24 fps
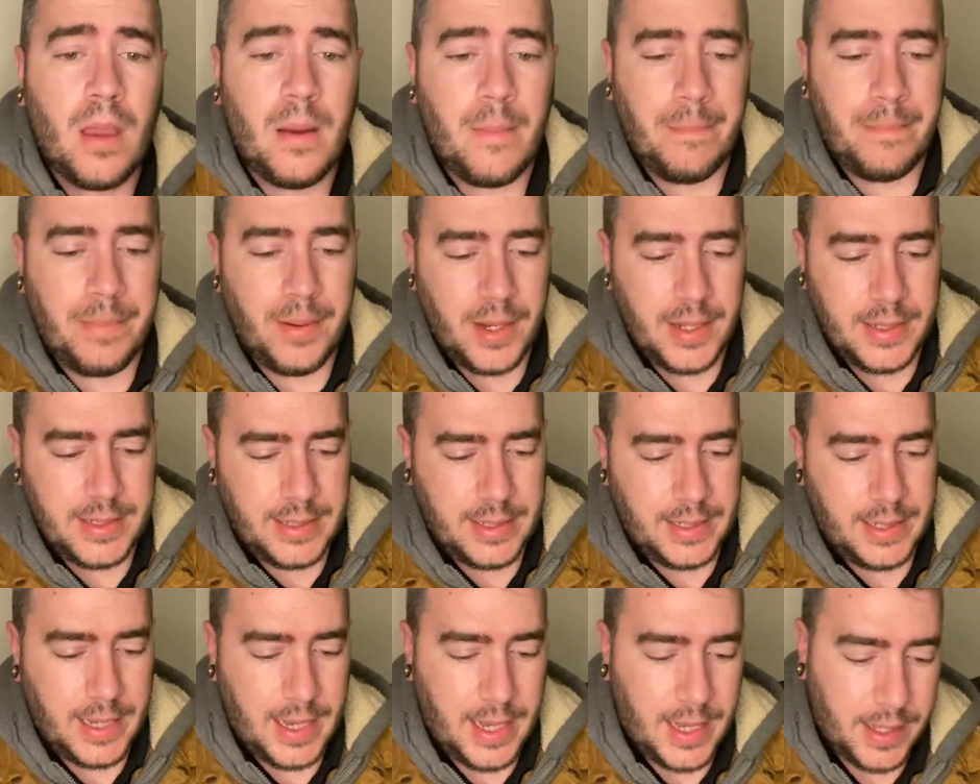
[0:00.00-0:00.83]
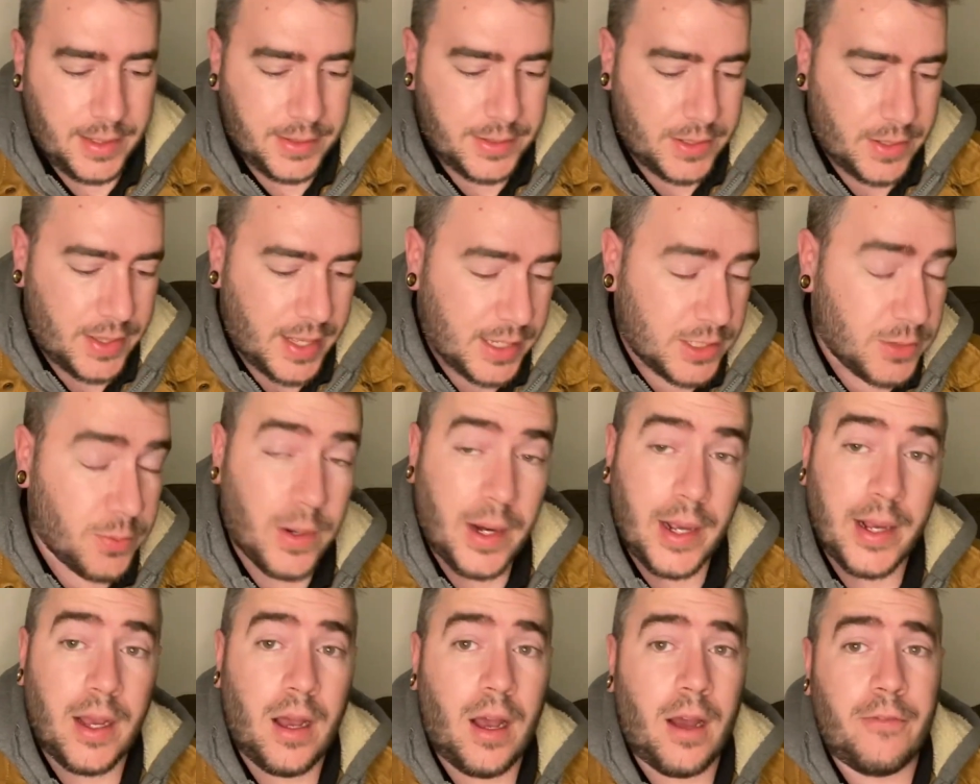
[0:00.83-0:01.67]
But yeah, so that's what I
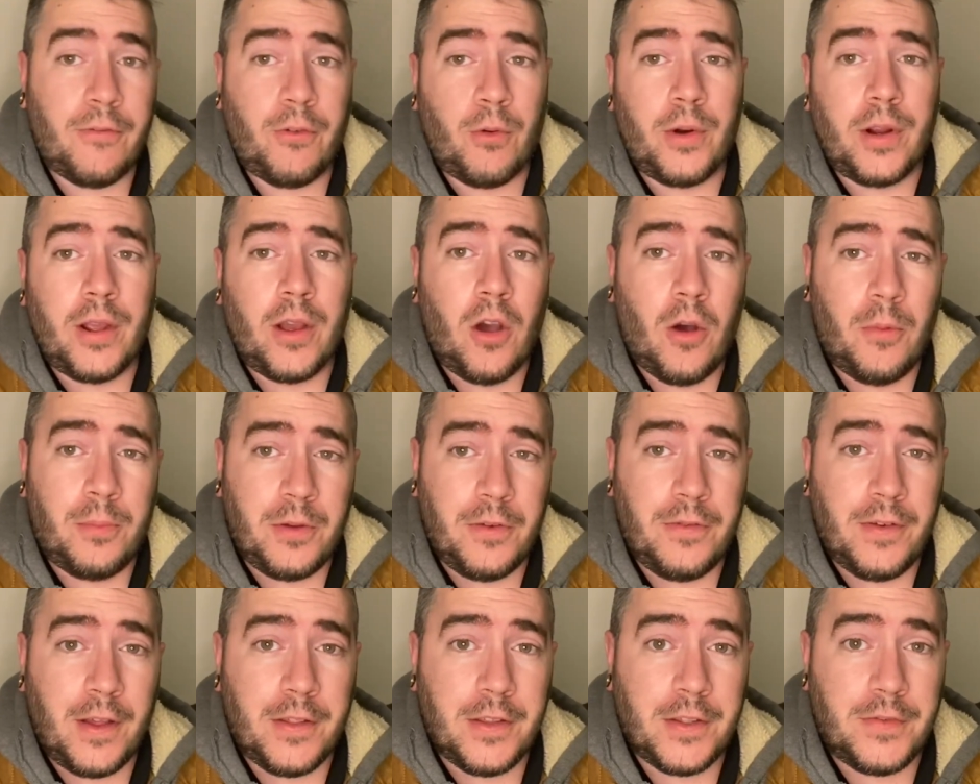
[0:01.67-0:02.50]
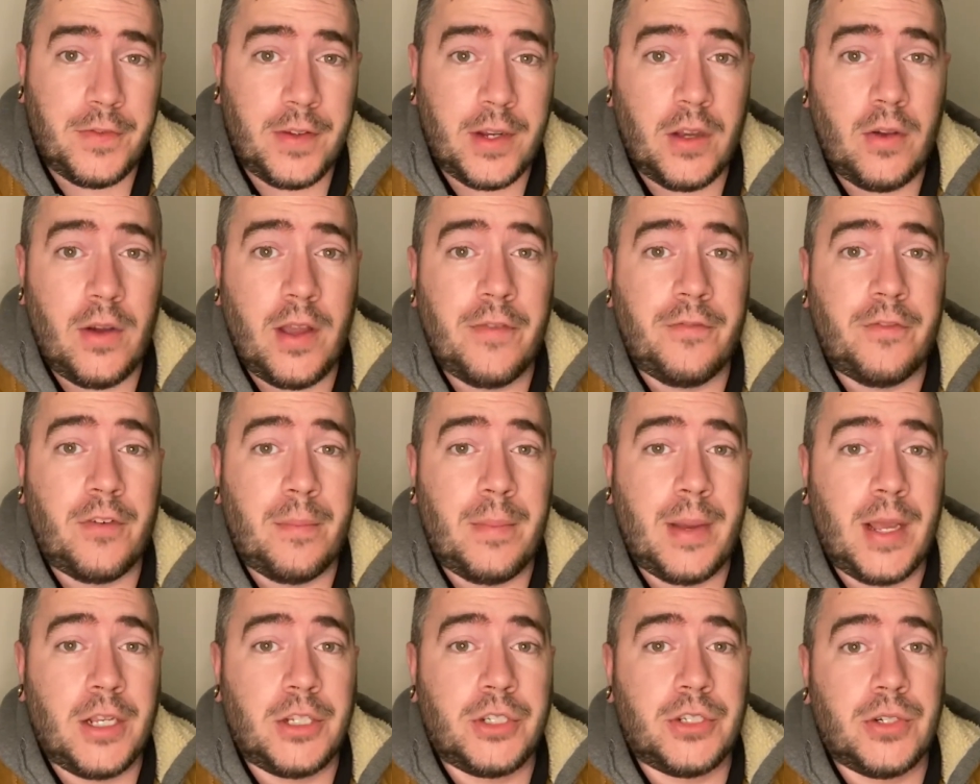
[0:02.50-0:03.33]
got for you. I hope you found this video
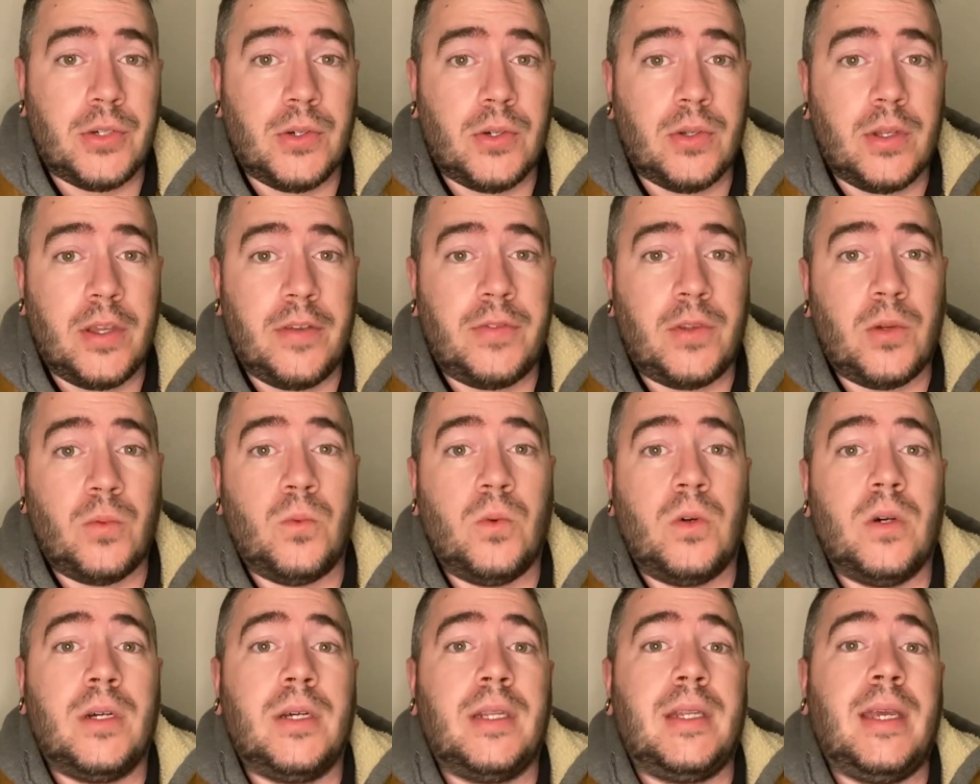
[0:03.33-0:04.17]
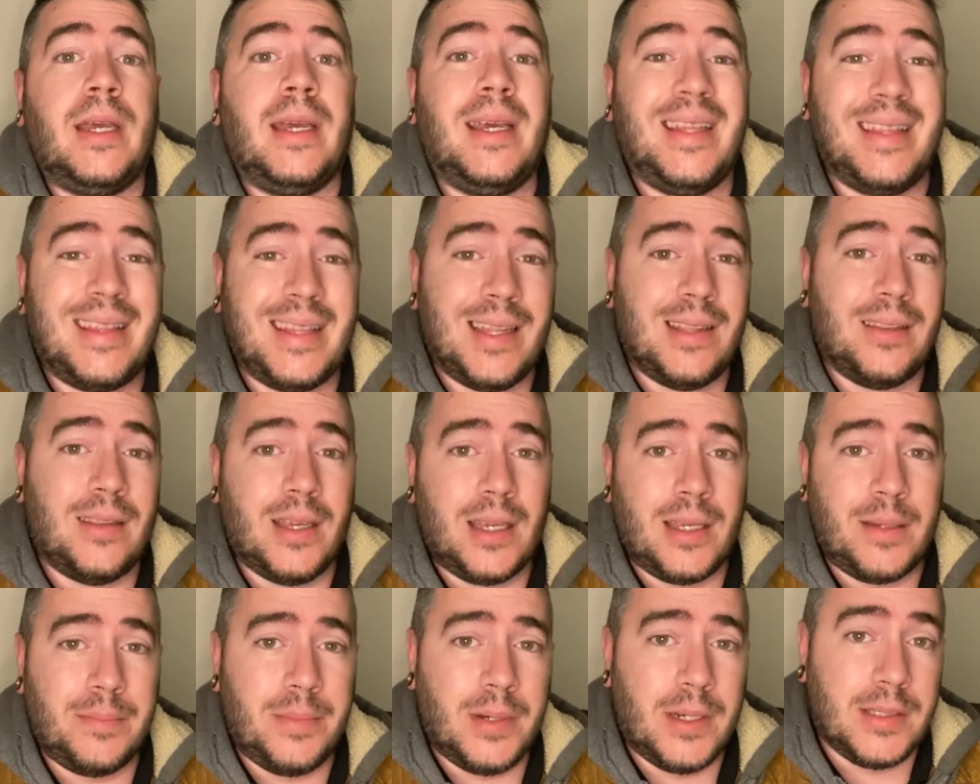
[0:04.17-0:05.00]
informational. If you would, hit that
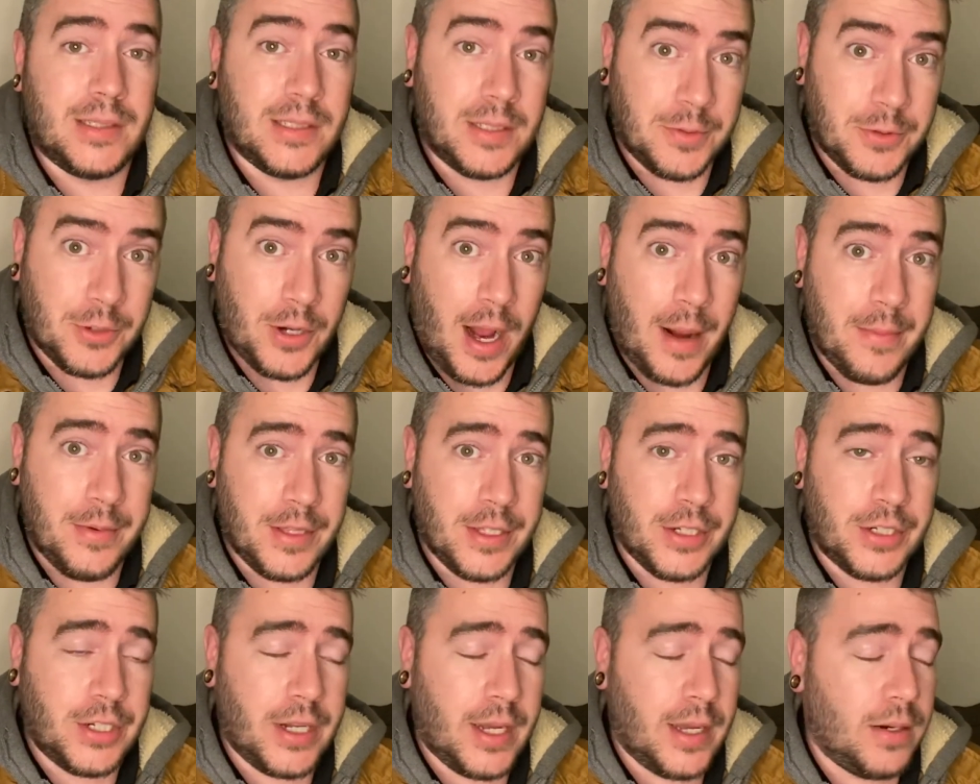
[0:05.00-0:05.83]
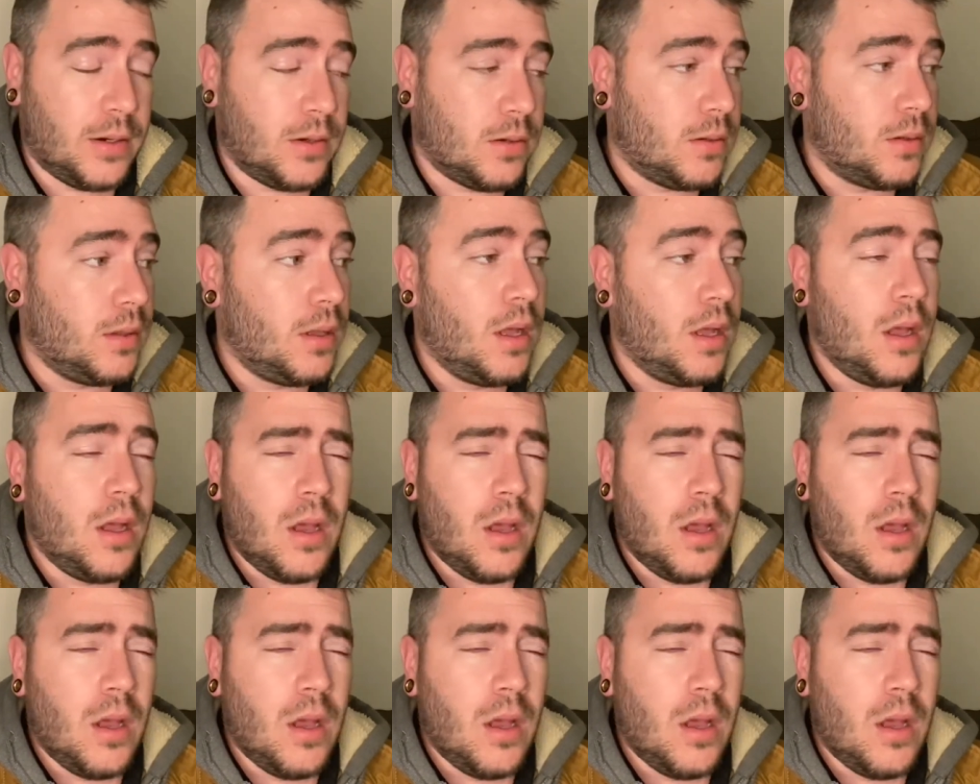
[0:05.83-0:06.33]
like button, subscribe to the channel.